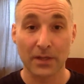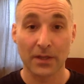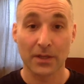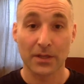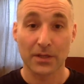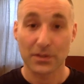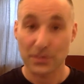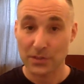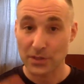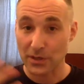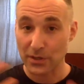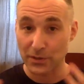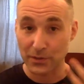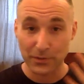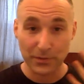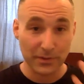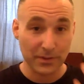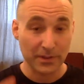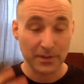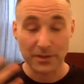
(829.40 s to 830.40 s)

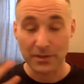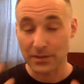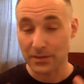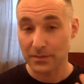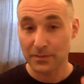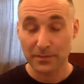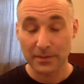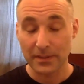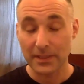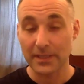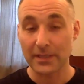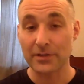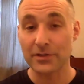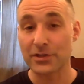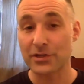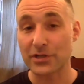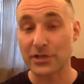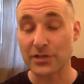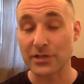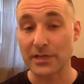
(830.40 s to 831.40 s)
So
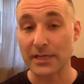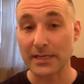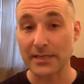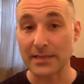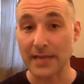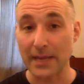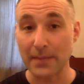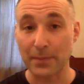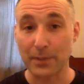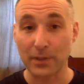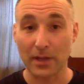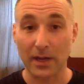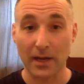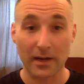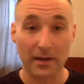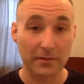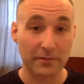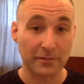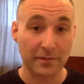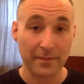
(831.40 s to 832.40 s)
here's just an example
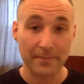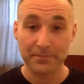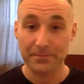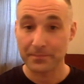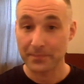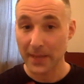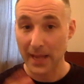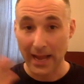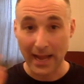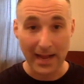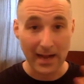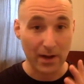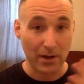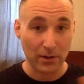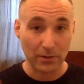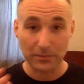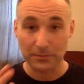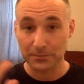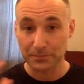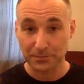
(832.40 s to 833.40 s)
of
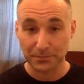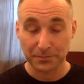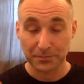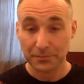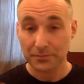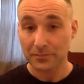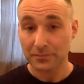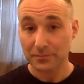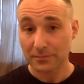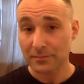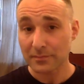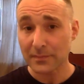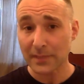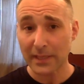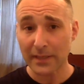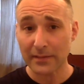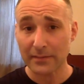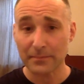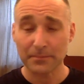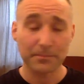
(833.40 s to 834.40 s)
how
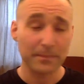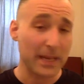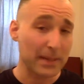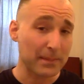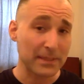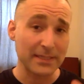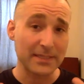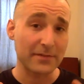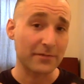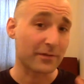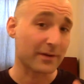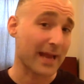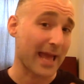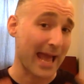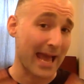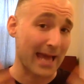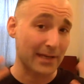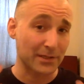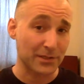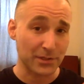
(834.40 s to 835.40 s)
maybe different
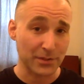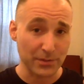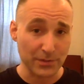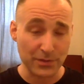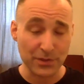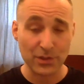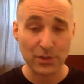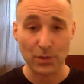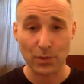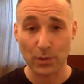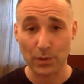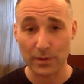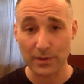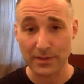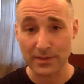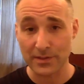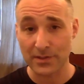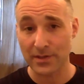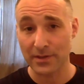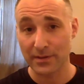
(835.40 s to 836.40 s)
attitudes
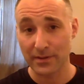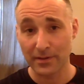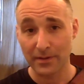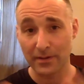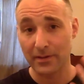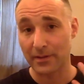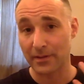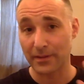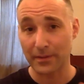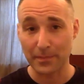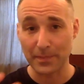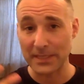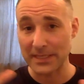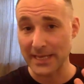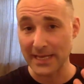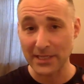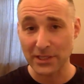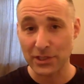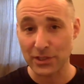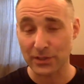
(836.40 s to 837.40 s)
towards the
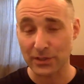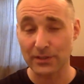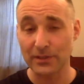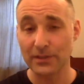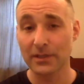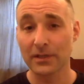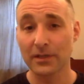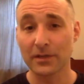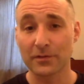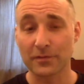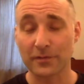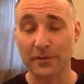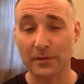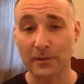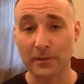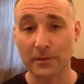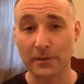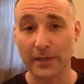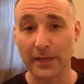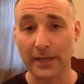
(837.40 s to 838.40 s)
potential for
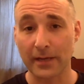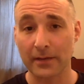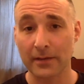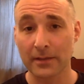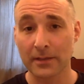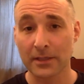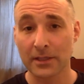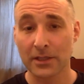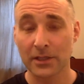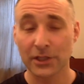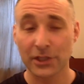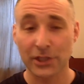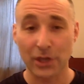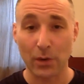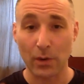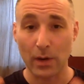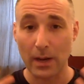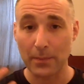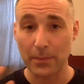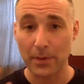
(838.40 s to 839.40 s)
learning
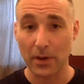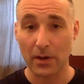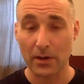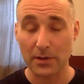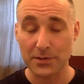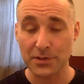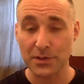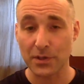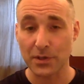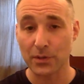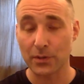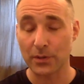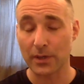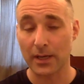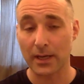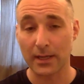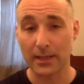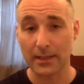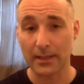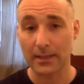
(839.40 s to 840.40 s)
show up also
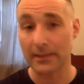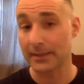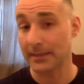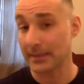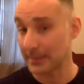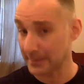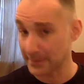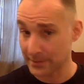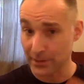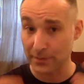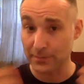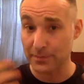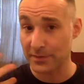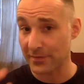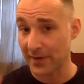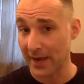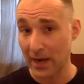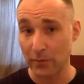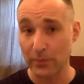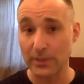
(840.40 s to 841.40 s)
in terms
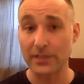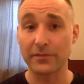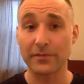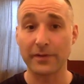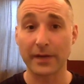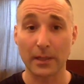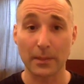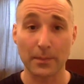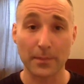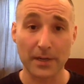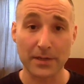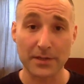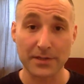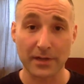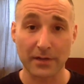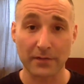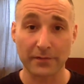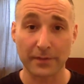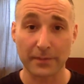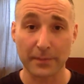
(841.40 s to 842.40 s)
of how we develop our
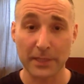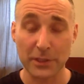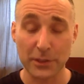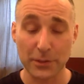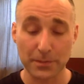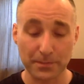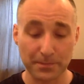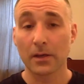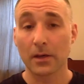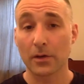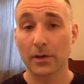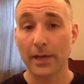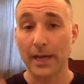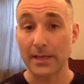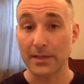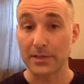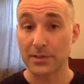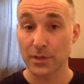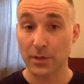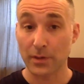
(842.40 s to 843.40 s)
self-image.
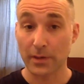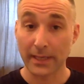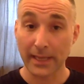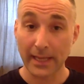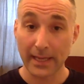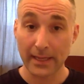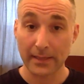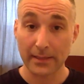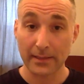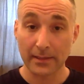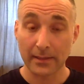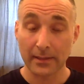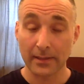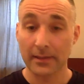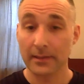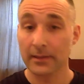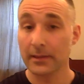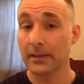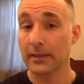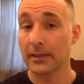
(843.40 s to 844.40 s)
Okay, so again,
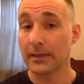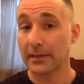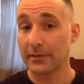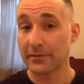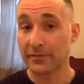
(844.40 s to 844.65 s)
if